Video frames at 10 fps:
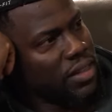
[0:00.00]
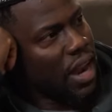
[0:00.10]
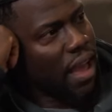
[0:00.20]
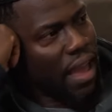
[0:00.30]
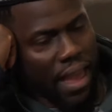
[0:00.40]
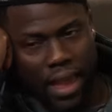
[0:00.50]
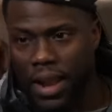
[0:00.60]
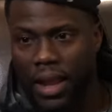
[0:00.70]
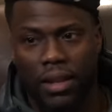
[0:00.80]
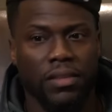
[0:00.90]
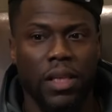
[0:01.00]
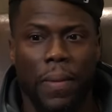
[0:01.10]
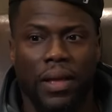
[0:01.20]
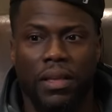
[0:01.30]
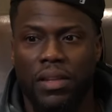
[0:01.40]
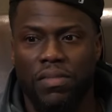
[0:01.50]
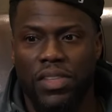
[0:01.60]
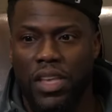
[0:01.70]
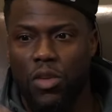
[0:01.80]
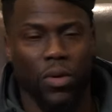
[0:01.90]
that I had. I looked up, I couldn't
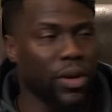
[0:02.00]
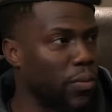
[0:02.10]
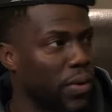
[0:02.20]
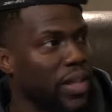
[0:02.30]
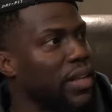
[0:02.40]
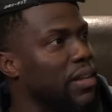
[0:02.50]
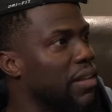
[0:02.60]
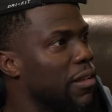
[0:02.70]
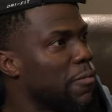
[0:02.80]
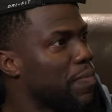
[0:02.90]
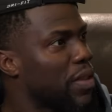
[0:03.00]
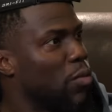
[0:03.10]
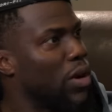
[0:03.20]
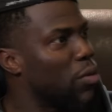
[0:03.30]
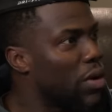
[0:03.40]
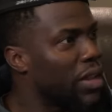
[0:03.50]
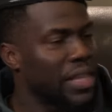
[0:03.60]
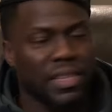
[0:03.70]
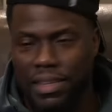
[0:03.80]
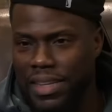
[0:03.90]
even tell you where it went. Where where
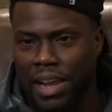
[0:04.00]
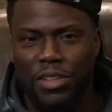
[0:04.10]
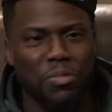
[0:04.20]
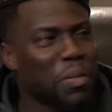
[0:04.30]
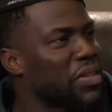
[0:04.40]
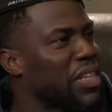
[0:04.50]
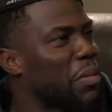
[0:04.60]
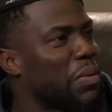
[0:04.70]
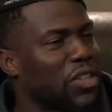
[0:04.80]
is it? I just remember seeing a